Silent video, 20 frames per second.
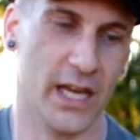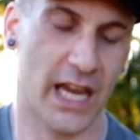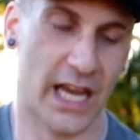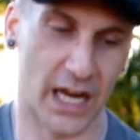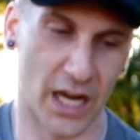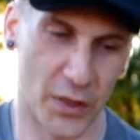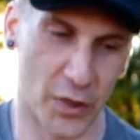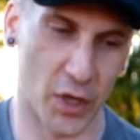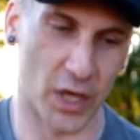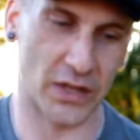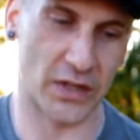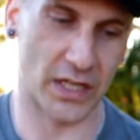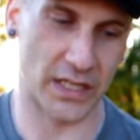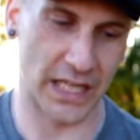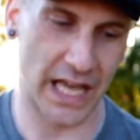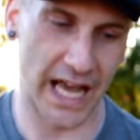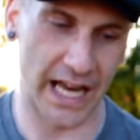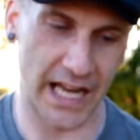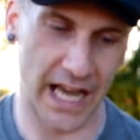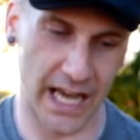And I thought
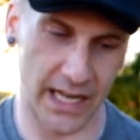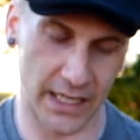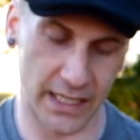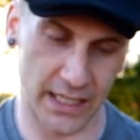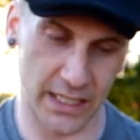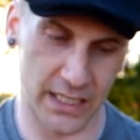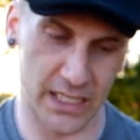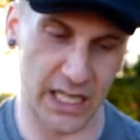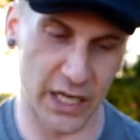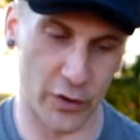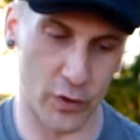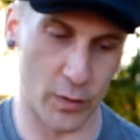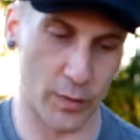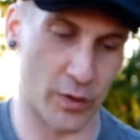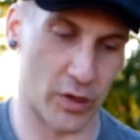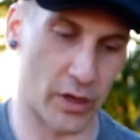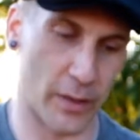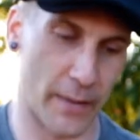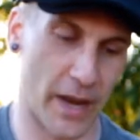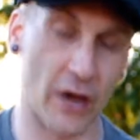that that had a
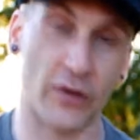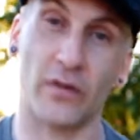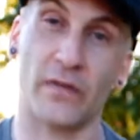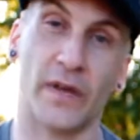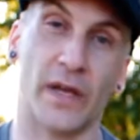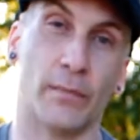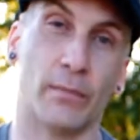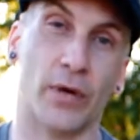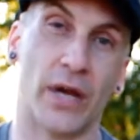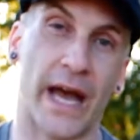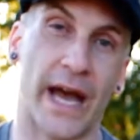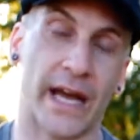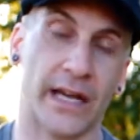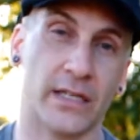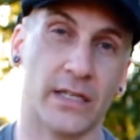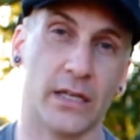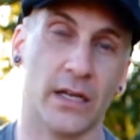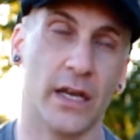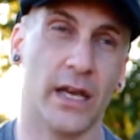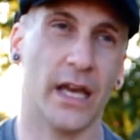considerable amount of
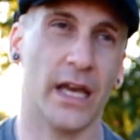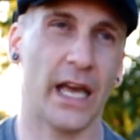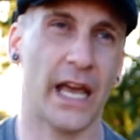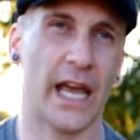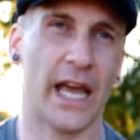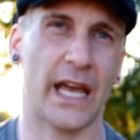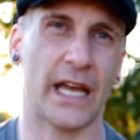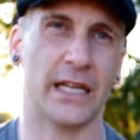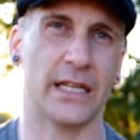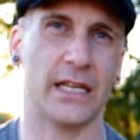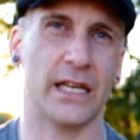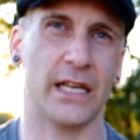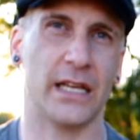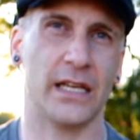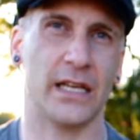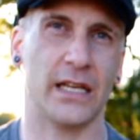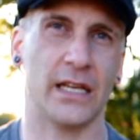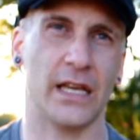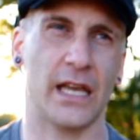impact and it